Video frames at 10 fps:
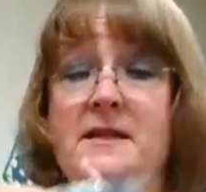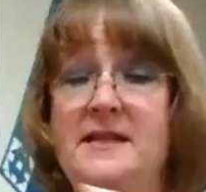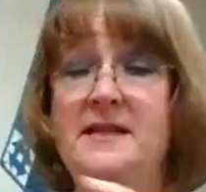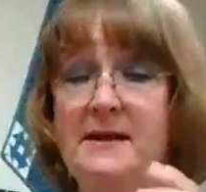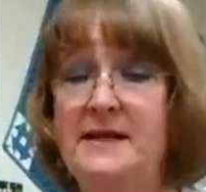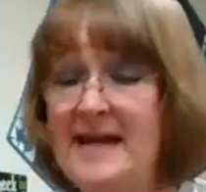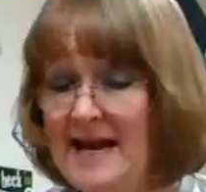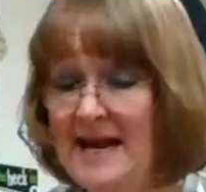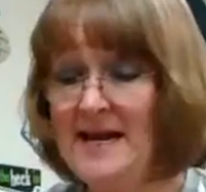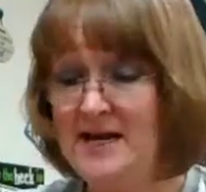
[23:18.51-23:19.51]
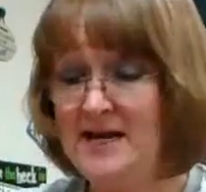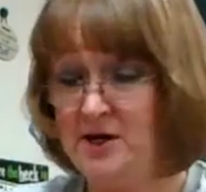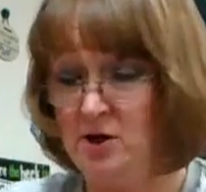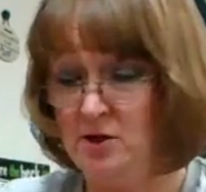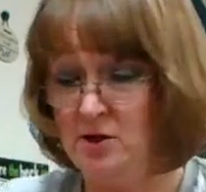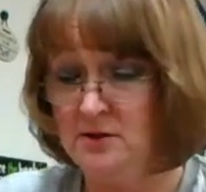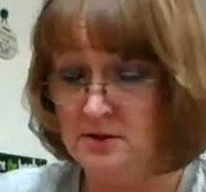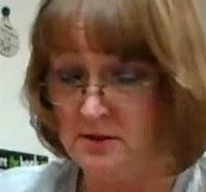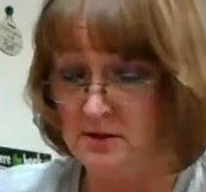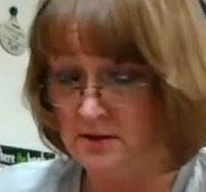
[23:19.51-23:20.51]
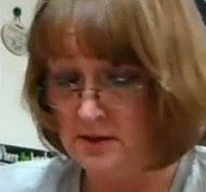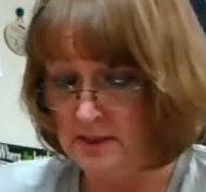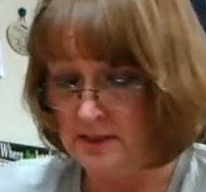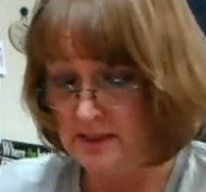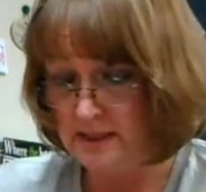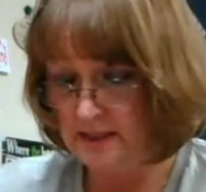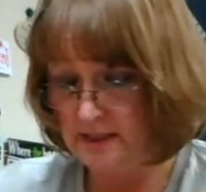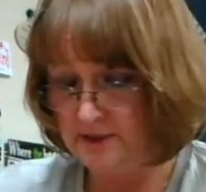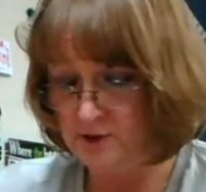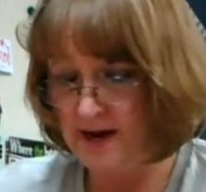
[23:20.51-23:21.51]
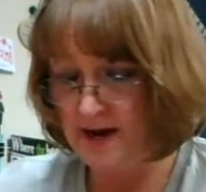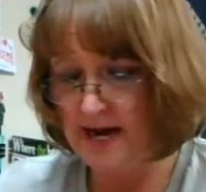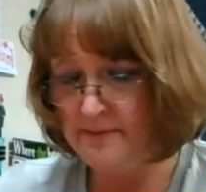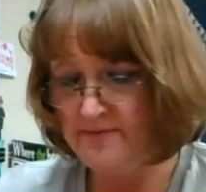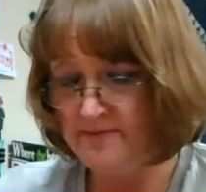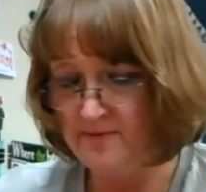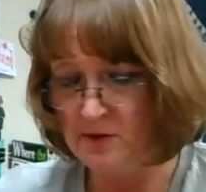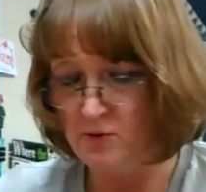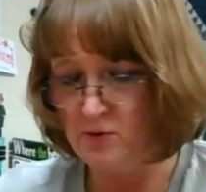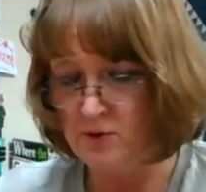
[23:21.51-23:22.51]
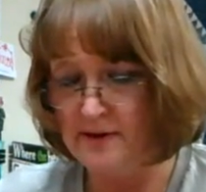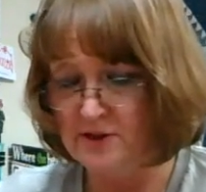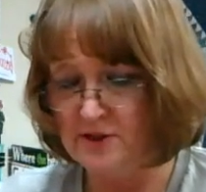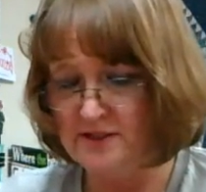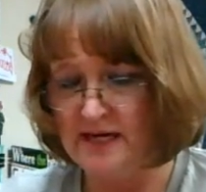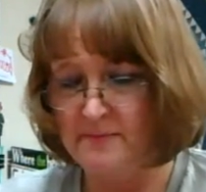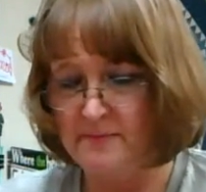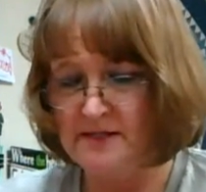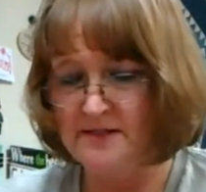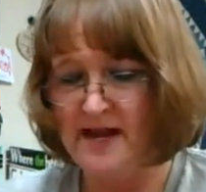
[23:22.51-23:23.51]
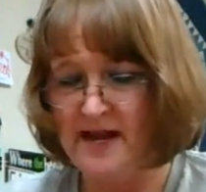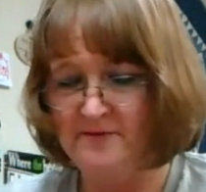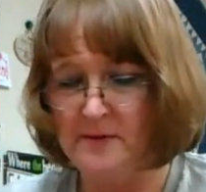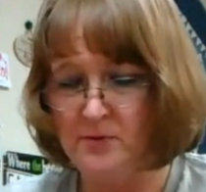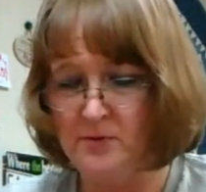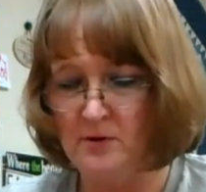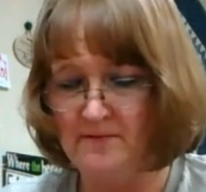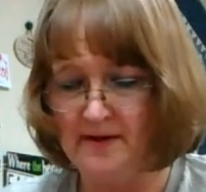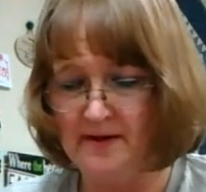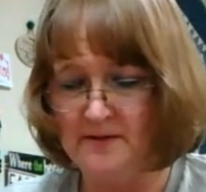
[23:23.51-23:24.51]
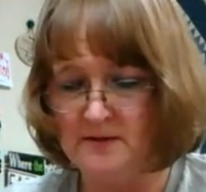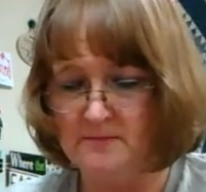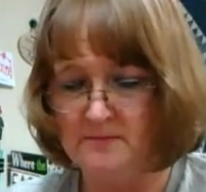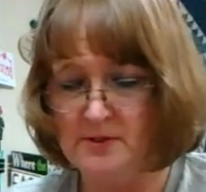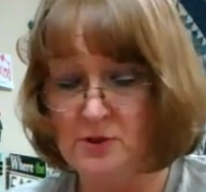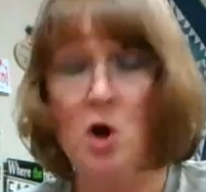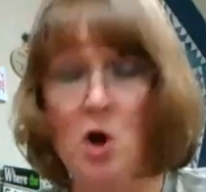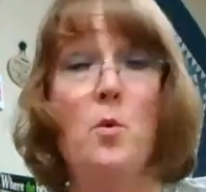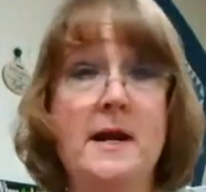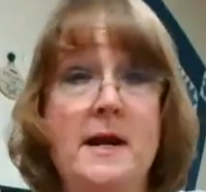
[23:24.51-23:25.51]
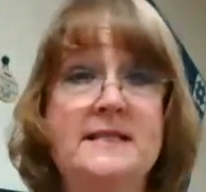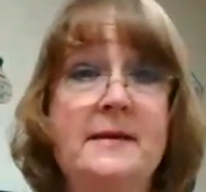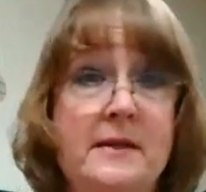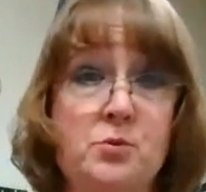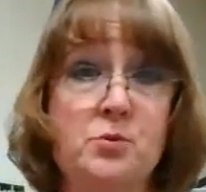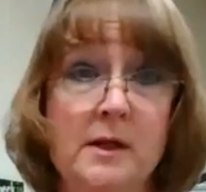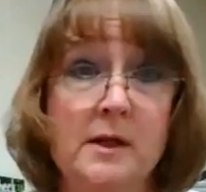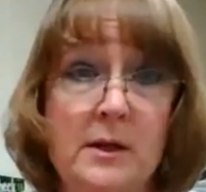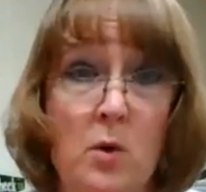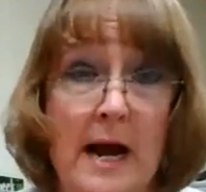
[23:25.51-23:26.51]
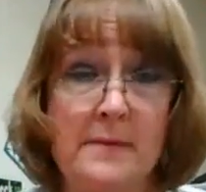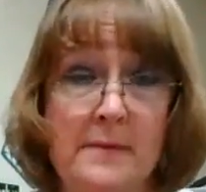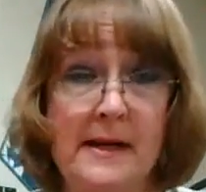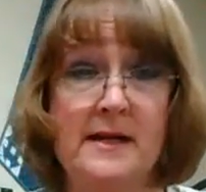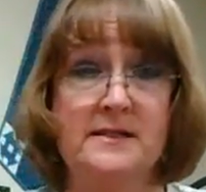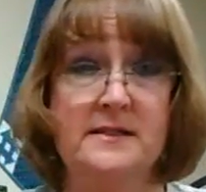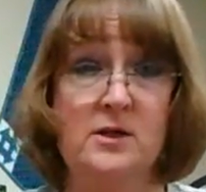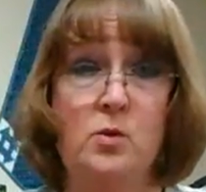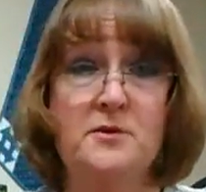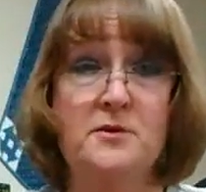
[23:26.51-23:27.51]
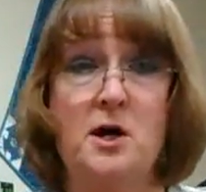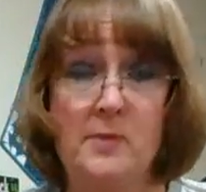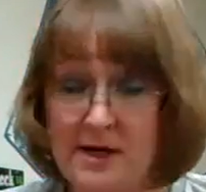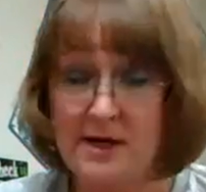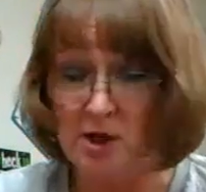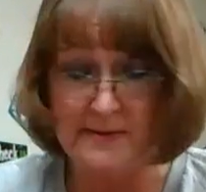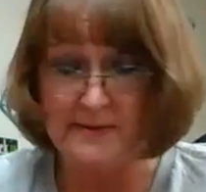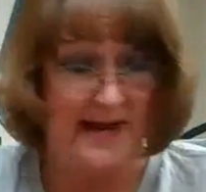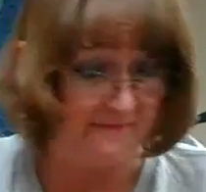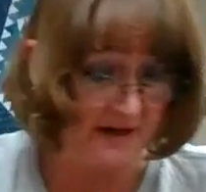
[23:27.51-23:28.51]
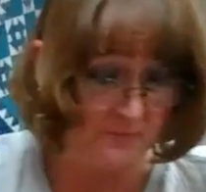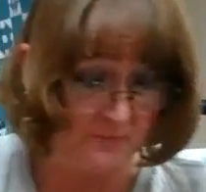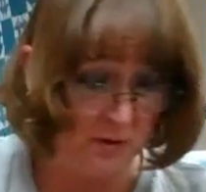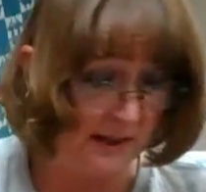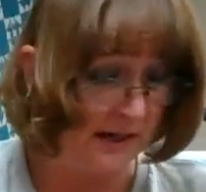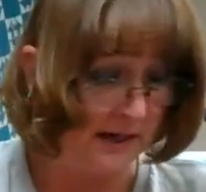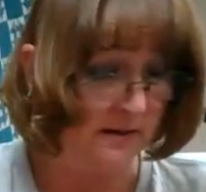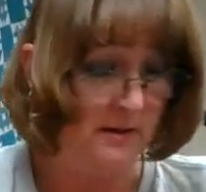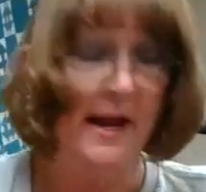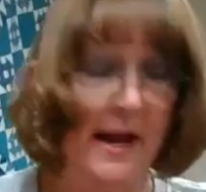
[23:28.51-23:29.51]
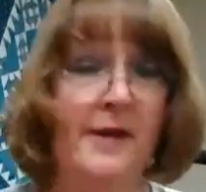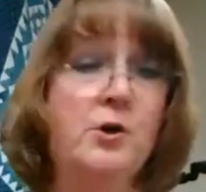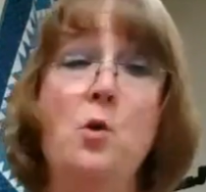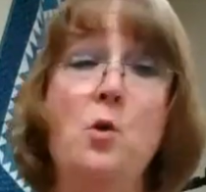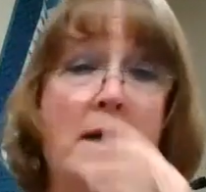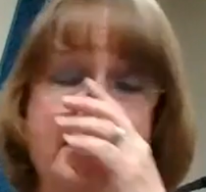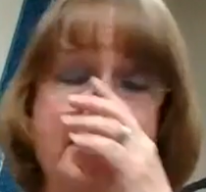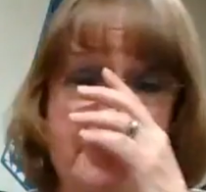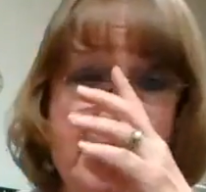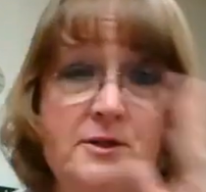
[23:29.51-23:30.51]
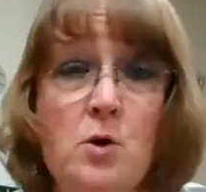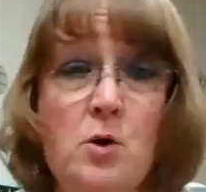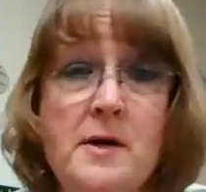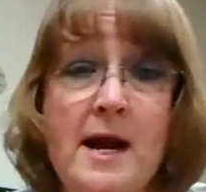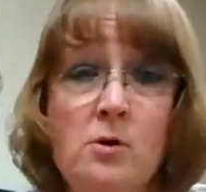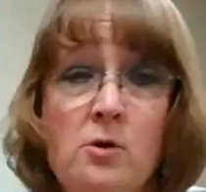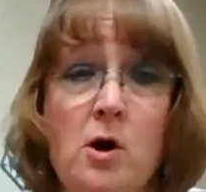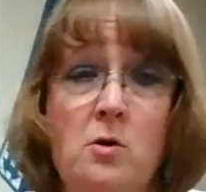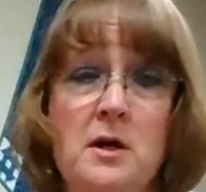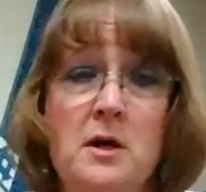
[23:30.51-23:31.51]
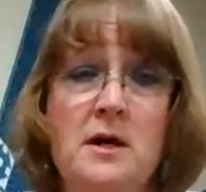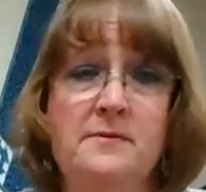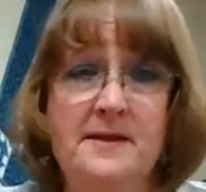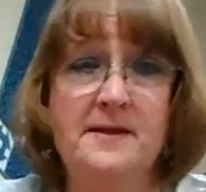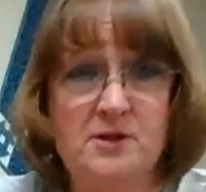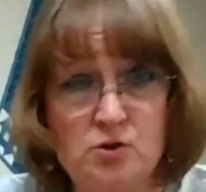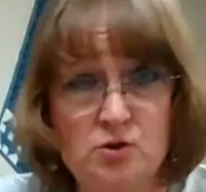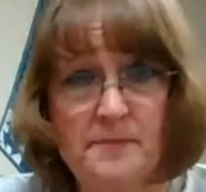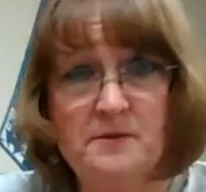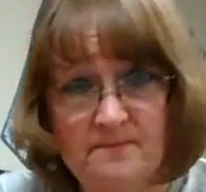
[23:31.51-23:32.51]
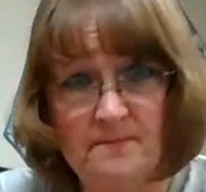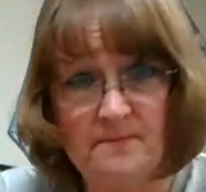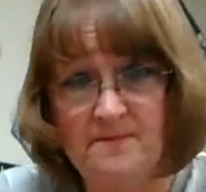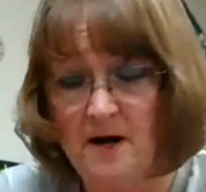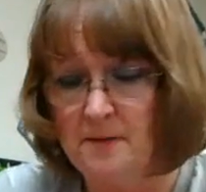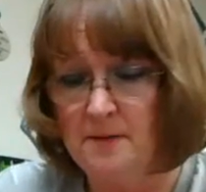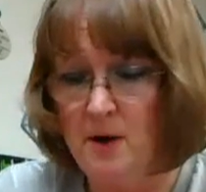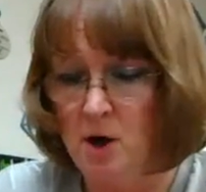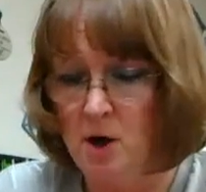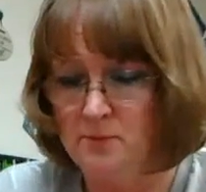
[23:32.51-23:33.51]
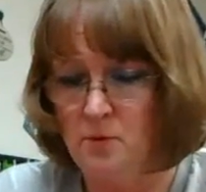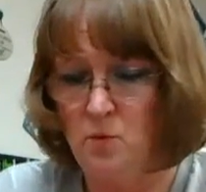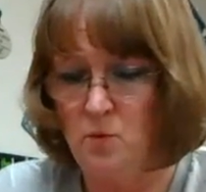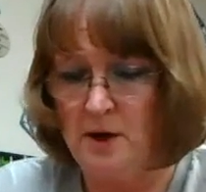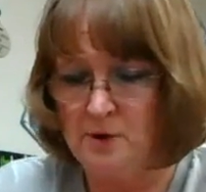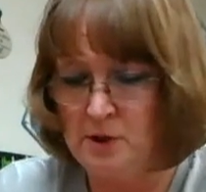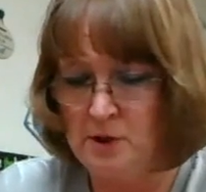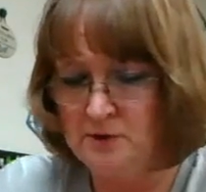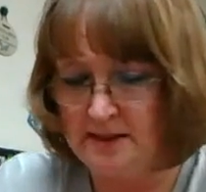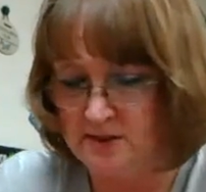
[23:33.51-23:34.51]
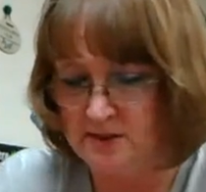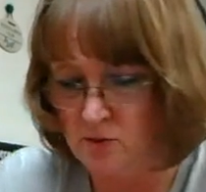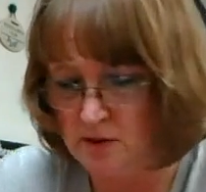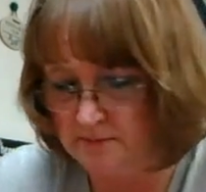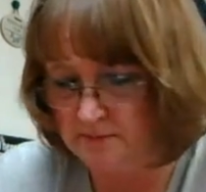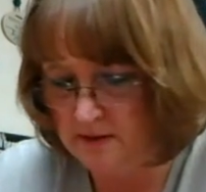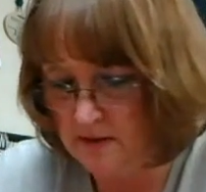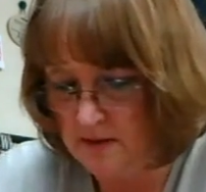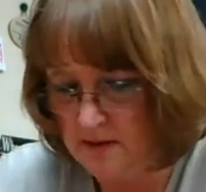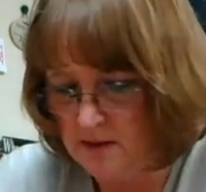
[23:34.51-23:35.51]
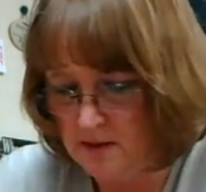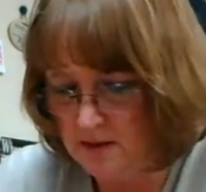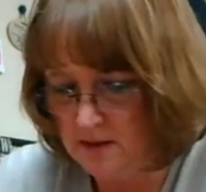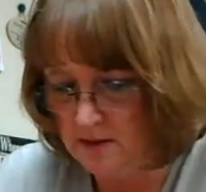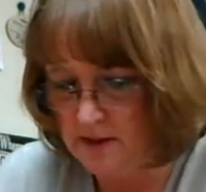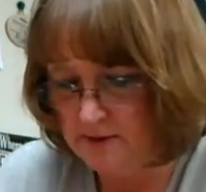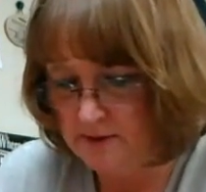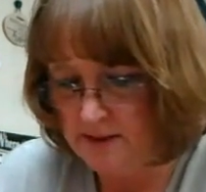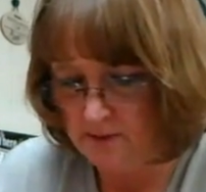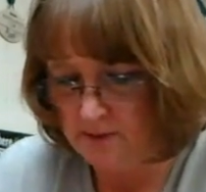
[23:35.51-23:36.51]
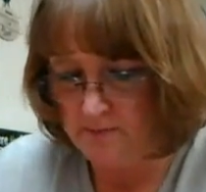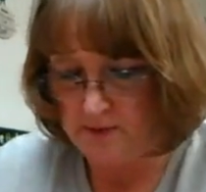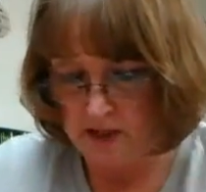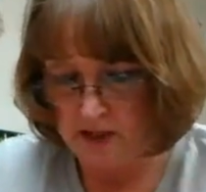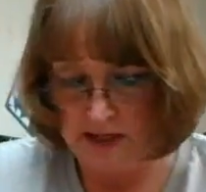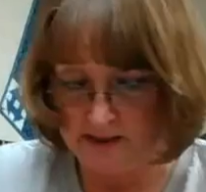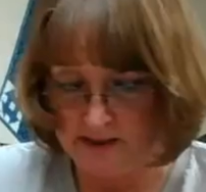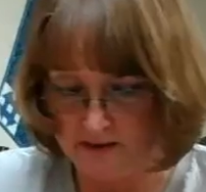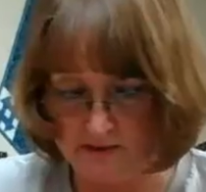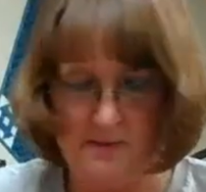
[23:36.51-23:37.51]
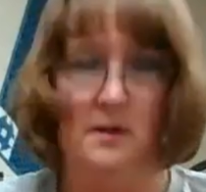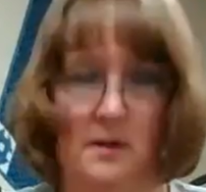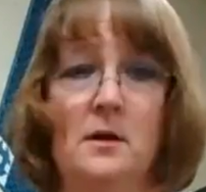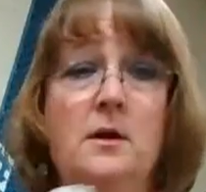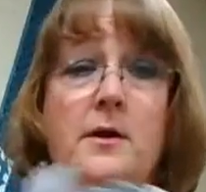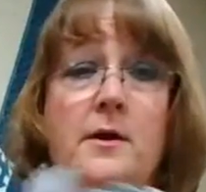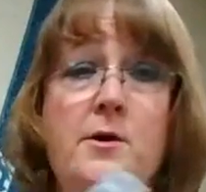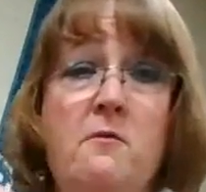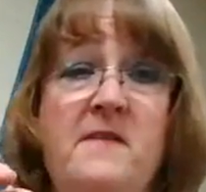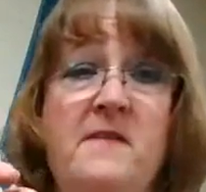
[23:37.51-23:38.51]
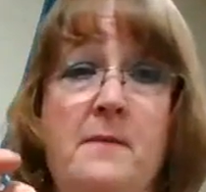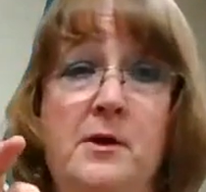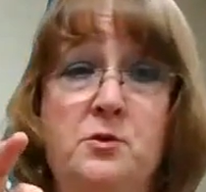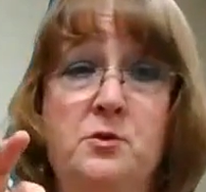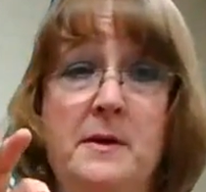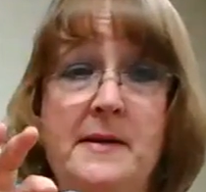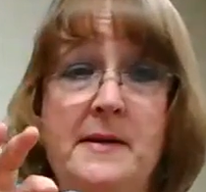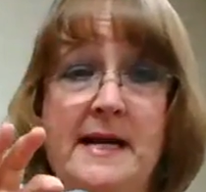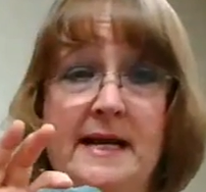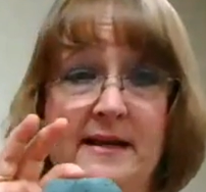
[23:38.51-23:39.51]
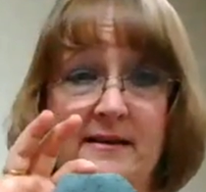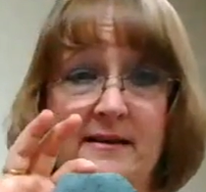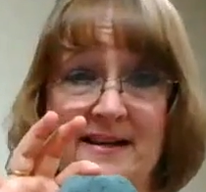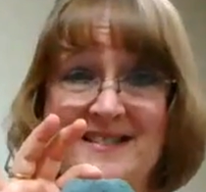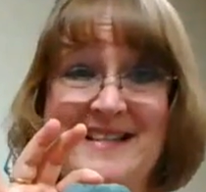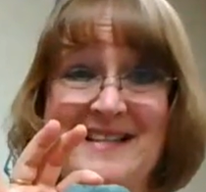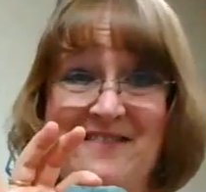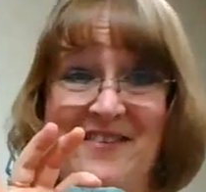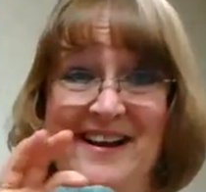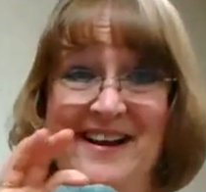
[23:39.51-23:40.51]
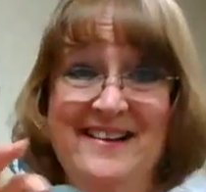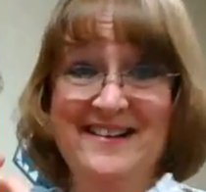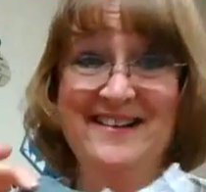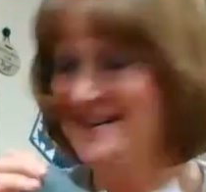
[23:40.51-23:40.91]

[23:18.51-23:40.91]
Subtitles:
The key here is to aim for a 1/4 inch seam. It doesn't have to be perfect, but you don't want a seam that's really wide because the quilt's already going to be heavy and bulky, and you don't want something that's so narrow that the strips fall apart while you're using this quilt. So here's another block. No fabrics repeated. Isn't that fun?